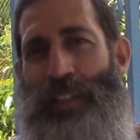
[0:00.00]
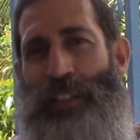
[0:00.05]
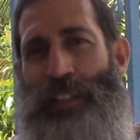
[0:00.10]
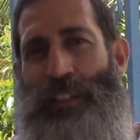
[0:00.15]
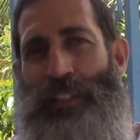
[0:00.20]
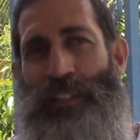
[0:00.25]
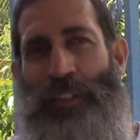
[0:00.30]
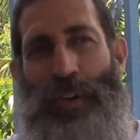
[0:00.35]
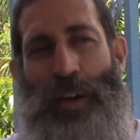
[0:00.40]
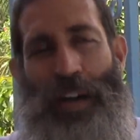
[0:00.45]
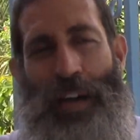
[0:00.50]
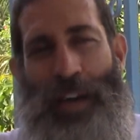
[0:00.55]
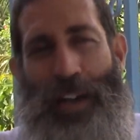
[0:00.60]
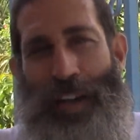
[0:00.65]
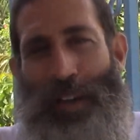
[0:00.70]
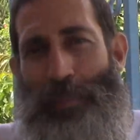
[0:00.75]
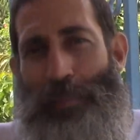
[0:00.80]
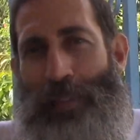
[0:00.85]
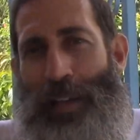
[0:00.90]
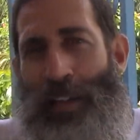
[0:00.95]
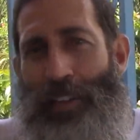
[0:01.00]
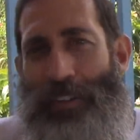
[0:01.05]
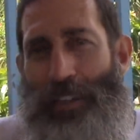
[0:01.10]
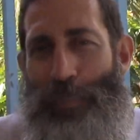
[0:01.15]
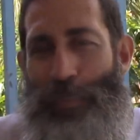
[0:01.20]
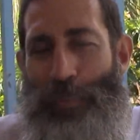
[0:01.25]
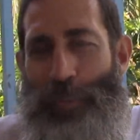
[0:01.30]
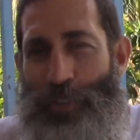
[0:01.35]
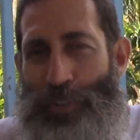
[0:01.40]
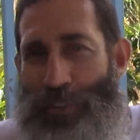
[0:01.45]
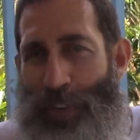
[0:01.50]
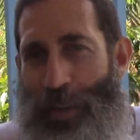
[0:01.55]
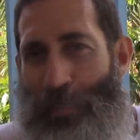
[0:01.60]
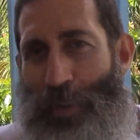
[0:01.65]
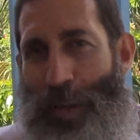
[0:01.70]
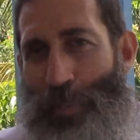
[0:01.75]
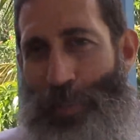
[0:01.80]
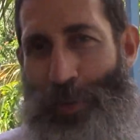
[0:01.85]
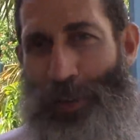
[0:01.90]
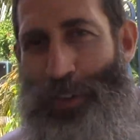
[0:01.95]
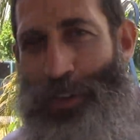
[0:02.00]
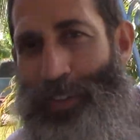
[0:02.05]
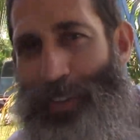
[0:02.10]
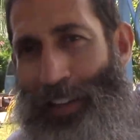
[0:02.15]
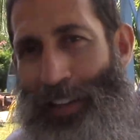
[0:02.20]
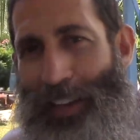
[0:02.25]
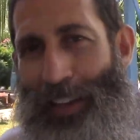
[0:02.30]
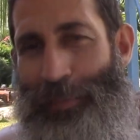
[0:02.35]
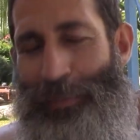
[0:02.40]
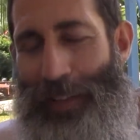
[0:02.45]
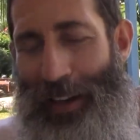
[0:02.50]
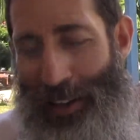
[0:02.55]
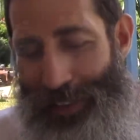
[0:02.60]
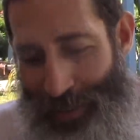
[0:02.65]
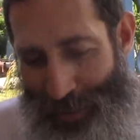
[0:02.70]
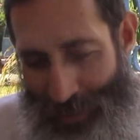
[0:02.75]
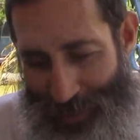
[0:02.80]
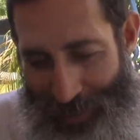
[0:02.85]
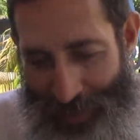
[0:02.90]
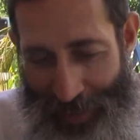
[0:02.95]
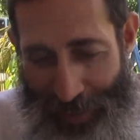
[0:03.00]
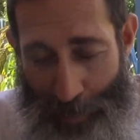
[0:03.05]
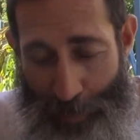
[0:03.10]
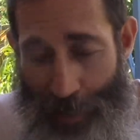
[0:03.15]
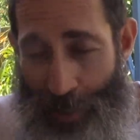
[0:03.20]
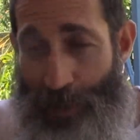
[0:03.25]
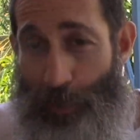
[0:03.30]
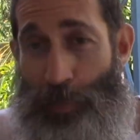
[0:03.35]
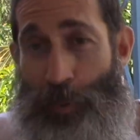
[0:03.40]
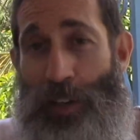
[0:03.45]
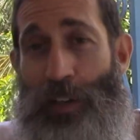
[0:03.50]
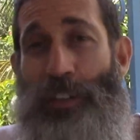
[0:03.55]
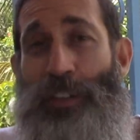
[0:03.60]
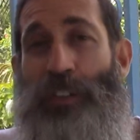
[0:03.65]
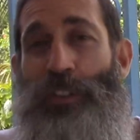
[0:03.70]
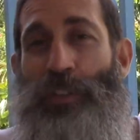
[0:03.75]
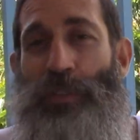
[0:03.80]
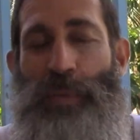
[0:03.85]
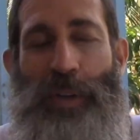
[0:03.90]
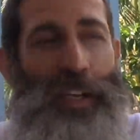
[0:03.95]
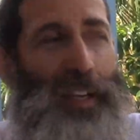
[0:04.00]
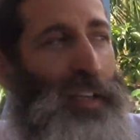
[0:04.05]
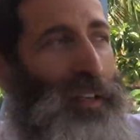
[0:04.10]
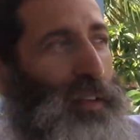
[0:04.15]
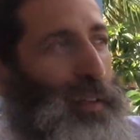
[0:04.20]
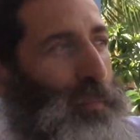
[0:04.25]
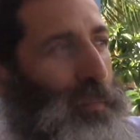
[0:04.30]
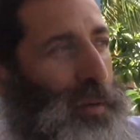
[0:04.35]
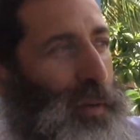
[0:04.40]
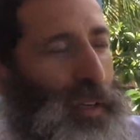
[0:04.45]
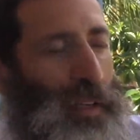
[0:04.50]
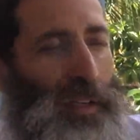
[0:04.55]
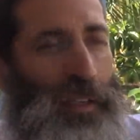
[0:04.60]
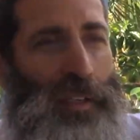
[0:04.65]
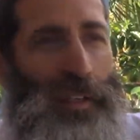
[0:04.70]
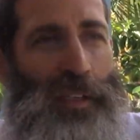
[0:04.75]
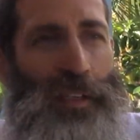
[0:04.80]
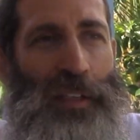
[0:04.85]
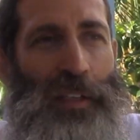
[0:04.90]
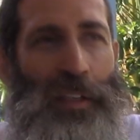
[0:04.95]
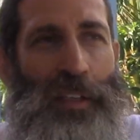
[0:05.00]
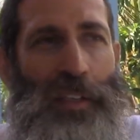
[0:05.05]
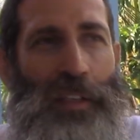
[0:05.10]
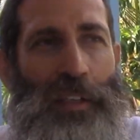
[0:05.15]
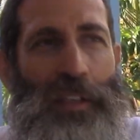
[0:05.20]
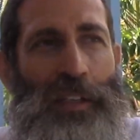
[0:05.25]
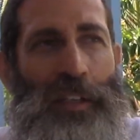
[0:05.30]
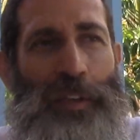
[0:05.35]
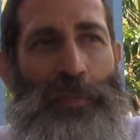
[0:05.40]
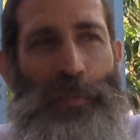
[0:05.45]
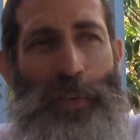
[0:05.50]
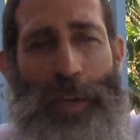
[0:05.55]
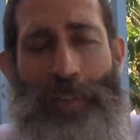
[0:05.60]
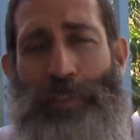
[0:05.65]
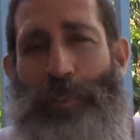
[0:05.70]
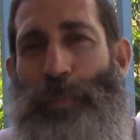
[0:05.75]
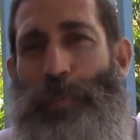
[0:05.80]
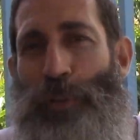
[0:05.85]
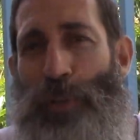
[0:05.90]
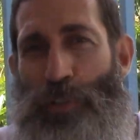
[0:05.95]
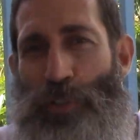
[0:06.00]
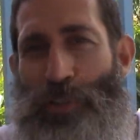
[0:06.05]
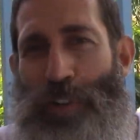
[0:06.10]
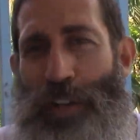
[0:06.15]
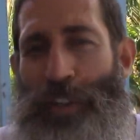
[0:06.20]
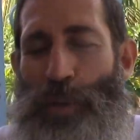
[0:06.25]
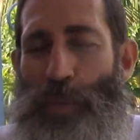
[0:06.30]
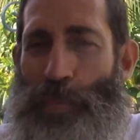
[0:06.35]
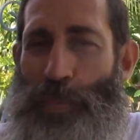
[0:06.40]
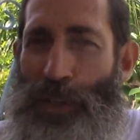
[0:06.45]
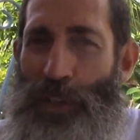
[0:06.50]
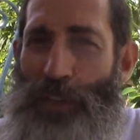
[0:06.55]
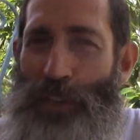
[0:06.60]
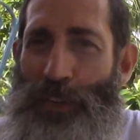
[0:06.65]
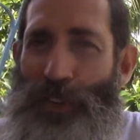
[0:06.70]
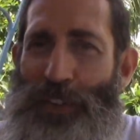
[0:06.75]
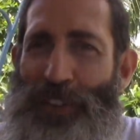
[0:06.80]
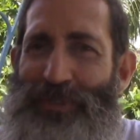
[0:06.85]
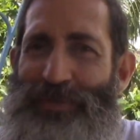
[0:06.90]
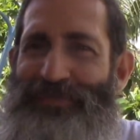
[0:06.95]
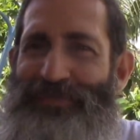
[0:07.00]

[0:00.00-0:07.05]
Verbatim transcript: So I am not going to blow dry my beard. And I'm not going to say, I mean, his beard looked great, but if you have to blow dry your beard